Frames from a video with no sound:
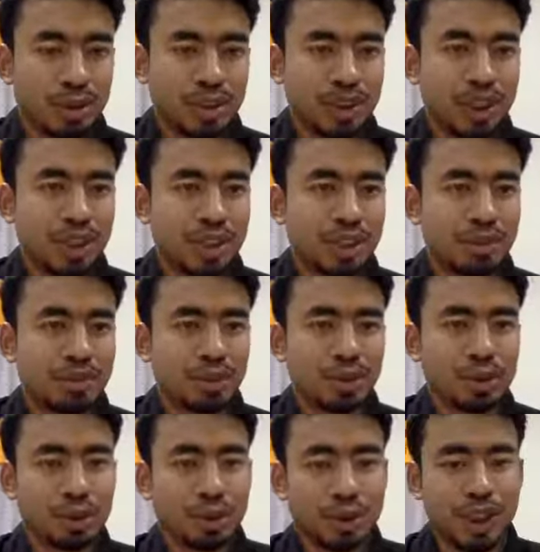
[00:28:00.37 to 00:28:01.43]
session
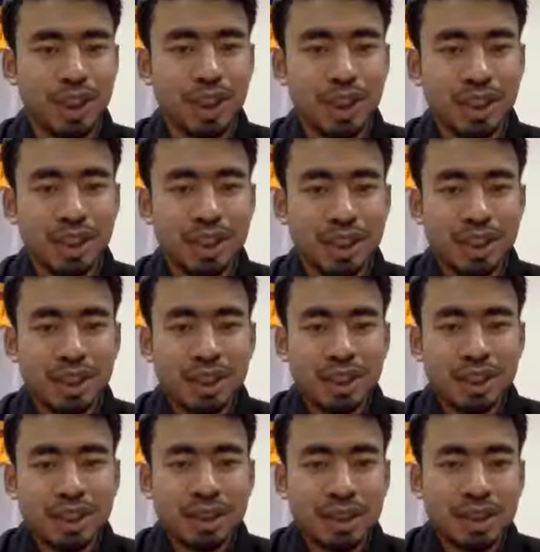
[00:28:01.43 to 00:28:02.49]
for today.
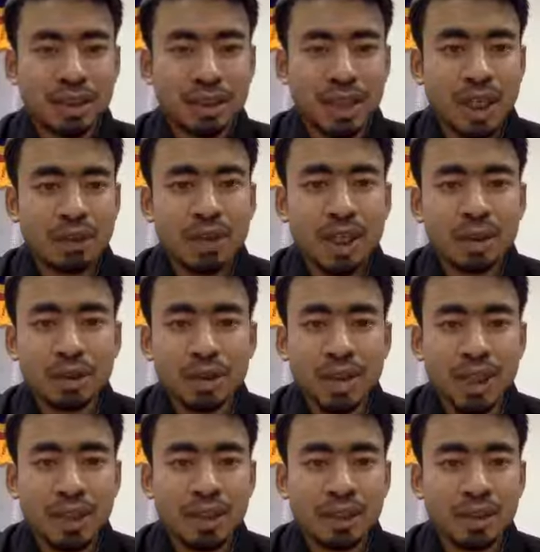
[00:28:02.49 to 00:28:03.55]
So I would like to
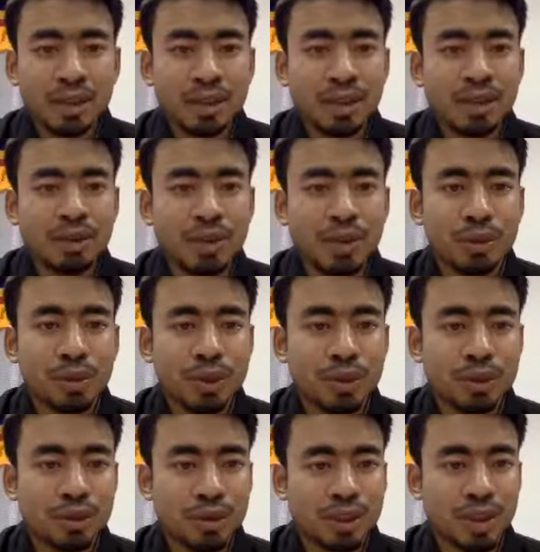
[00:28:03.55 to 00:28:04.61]
thank all the
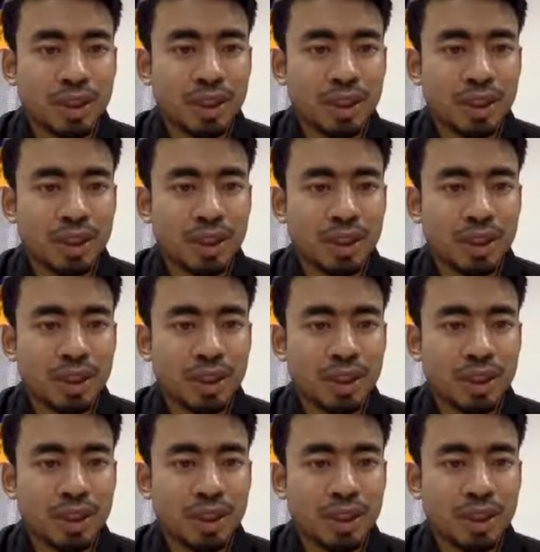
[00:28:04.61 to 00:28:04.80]
viewers